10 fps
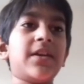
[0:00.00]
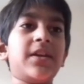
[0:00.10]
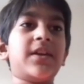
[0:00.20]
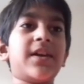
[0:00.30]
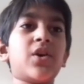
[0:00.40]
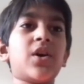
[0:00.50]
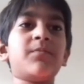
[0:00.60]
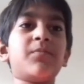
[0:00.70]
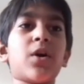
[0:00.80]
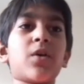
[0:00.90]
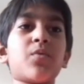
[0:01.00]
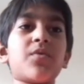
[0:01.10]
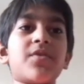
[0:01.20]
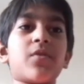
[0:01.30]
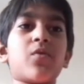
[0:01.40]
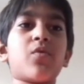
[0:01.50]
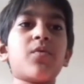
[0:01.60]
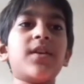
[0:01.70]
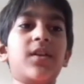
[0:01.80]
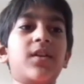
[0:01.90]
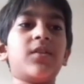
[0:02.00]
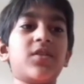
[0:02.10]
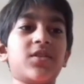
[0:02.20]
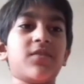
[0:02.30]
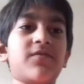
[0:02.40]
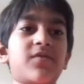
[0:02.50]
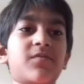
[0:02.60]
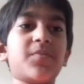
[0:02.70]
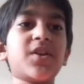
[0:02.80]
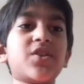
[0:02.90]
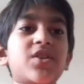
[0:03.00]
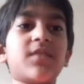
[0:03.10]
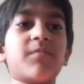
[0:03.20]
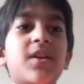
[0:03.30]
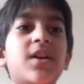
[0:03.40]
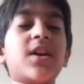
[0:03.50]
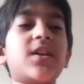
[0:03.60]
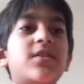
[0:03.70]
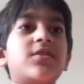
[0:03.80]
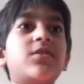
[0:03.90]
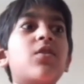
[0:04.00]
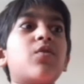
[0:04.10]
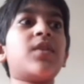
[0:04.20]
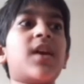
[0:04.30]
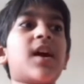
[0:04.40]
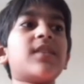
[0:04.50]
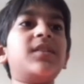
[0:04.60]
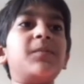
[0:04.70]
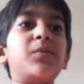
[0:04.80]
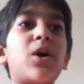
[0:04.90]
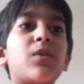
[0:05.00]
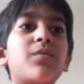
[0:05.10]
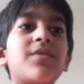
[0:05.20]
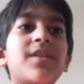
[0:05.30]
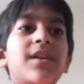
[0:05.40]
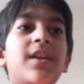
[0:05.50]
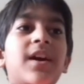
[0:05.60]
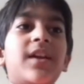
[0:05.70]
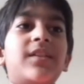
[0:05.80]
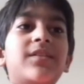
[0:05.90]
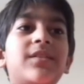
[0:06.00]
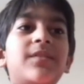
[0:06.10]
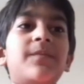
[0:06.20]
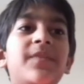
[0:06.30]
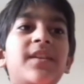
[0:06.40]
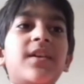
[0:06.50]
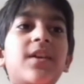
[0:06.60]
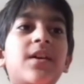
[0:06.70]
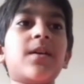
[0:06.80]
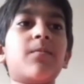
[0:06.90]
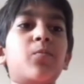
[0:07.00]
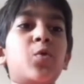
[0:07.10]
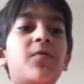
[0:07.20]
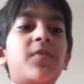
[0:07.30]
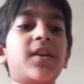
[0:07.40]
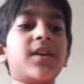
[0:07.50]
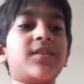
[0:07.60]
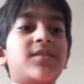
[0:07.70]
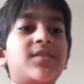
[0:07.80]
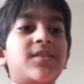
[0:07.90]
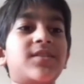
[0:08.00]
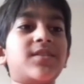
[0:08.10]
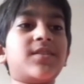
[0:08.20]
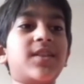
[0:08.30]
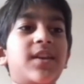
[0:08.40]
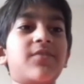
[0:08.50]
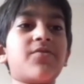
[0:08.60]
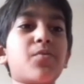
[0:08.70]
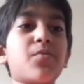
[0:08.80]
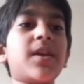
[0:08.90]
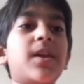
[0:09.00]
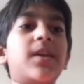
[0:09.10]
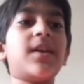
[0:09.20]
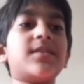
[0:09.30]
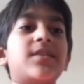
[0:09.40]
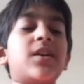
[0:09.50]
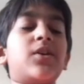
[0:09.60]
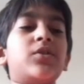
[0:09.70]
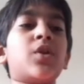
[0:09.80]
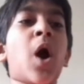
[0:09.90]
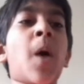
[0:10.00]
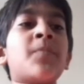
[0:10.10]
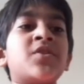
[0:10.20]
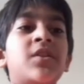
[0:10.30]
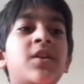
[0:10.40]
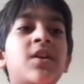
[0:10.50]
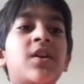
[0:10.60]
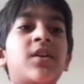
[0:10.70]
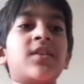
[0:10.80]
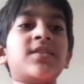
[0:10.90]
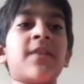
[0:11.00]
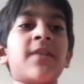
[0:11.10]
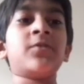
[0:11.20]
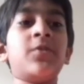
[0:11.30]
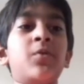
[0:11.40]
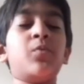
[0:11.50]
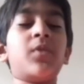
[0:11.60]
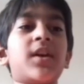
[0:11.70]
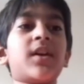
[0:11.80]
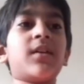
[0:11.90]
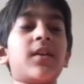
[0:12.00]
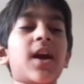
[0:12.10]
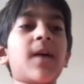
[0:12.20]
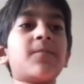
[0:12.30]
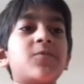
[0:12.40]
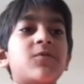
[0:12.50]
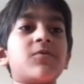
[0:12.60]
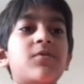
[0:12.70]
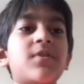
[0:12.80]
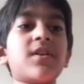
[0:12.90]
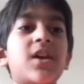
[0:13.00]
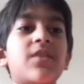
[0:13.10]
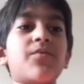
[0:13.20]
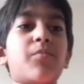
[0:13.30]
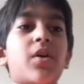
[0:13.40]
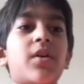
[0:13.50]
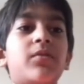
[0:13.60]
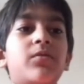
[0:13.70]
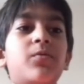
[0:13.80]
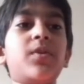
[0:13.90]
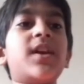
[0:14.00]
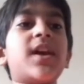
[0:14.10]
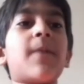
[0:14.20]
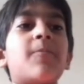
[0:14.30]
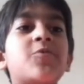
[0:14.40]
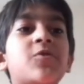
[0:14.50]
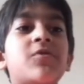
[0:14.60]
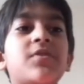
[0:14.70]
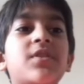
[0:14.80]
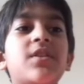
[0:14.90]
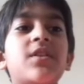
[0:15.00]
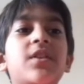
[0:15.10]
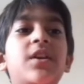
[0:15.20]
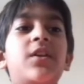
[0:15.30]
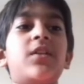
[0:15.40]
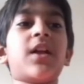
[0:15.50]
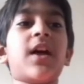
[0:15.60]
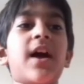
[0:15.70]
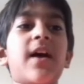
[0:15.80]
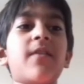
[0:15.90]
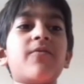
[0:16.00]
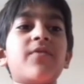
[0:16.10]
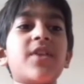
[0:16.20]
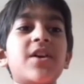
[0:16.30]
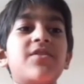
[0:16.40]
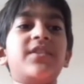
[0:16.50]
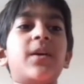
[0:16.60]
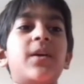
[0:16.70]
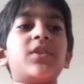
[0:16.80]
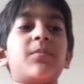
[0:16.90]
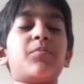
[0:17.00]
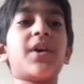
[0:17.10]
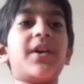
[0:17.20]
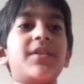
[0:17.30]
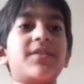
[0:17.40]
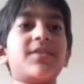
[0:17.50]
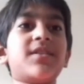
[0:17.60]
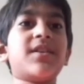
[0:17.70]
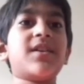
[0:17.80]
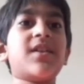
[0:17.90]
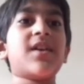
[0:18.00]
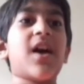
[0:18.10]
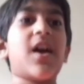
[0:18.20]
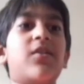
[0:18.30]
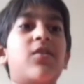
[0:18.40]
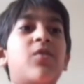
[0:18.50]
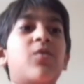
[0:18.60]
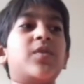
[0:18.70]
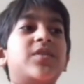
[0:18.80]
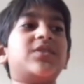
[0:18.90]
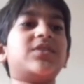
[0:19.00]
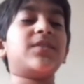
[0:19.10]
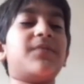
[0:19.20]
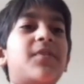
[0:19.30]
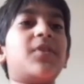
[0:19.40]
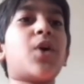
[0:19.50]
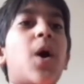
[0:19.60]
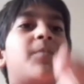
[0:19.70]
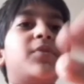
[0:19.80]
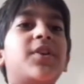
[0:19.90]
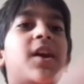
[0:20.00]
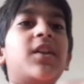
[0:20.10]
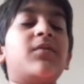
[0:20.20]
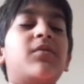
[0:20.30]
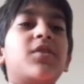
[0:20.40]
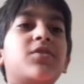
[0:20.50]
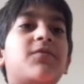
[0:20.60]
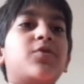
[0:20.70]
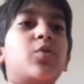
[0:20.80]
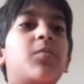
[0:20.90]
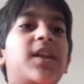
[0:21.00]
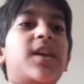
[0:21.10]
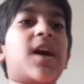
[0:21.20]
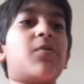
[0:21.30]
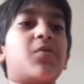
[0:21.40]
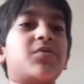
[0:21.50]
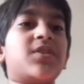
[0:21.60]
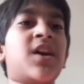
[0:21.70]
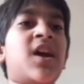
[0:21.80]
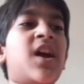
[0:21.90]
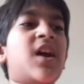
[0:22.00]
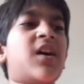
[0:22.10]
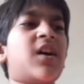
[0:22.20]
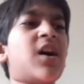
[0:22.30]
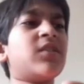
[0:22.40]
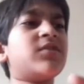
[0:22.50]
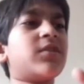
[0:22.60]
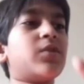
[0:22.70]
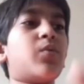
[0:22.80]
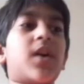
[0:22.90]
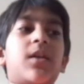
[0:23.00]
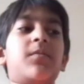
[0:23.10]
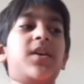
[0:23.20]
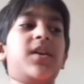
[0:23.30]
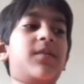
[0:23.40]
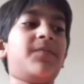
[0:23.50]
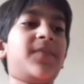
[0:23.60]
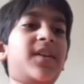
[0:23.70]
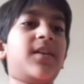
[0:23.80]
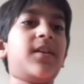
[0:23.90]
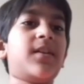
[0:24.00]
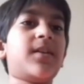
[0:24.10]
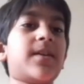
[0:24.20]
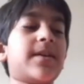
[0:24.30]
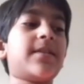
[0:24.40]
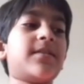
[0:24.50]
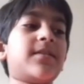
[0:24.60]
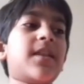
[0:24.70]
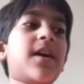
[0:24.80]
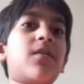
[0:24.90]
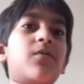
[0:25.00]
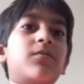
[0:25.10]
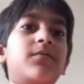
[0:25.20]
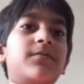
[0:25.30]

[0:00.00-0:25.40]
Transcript: cannot block with the queen because of your bishop, so he has to block with a knight. Moving it to c3 isn't a good option because after you can capture and the pawn recaptures, you'll have doubled up pawns. I know it's very complicated because of so many arrows, I'll tell you what I mean. Now,